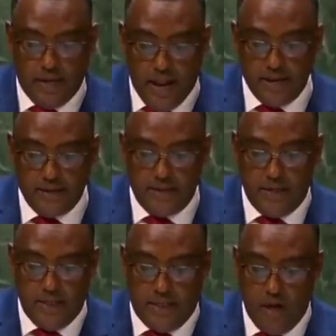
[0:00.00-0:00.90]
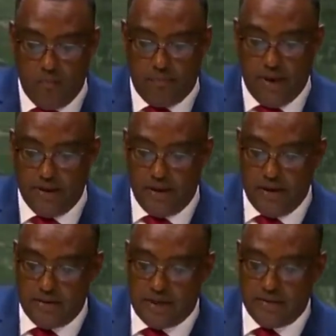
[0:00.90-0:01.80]
The Grand
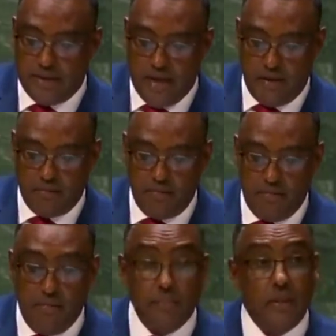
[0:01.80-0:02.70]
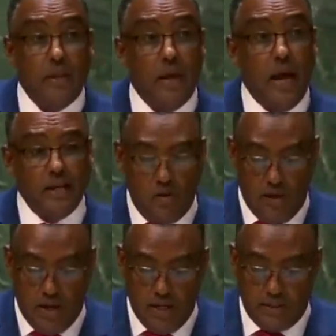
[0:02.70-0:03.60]
Ethiopian Renaissance Dam, a
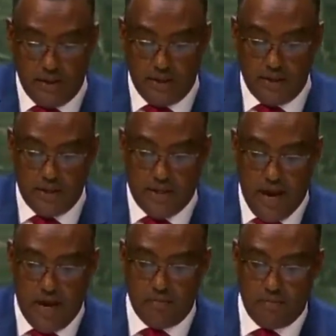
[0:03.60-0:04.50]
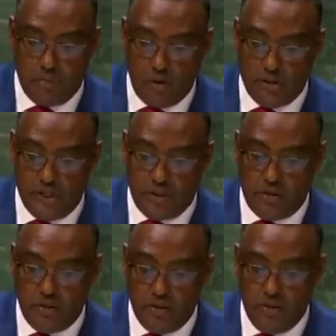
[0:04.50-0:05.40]
hydroelectric dam
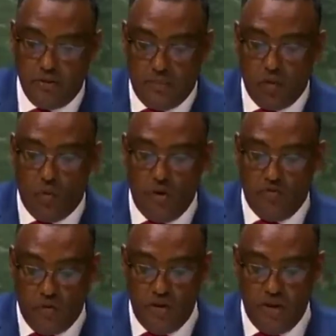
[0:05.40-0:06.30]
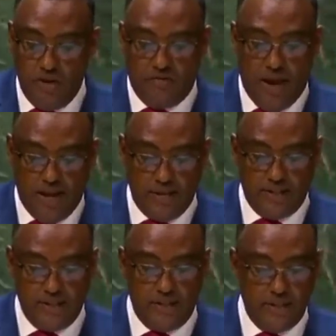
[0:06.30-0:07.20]
project we fully
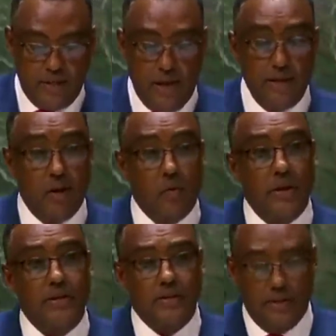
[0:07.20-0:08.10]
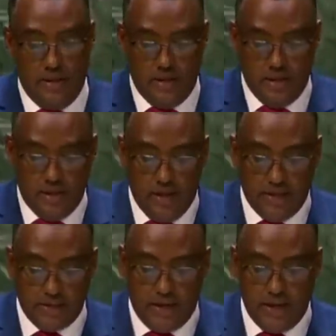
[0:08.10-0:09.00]
financed, underwent
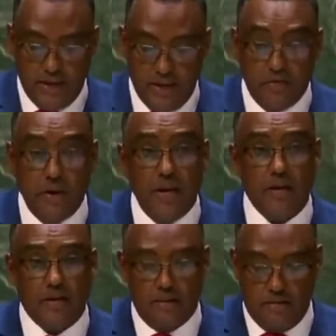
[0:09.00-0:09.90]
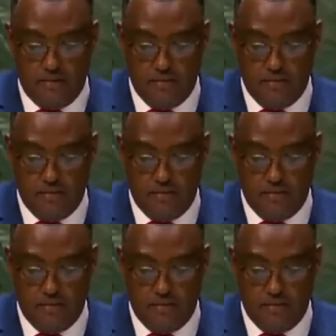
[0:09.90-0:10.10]
a second year filling.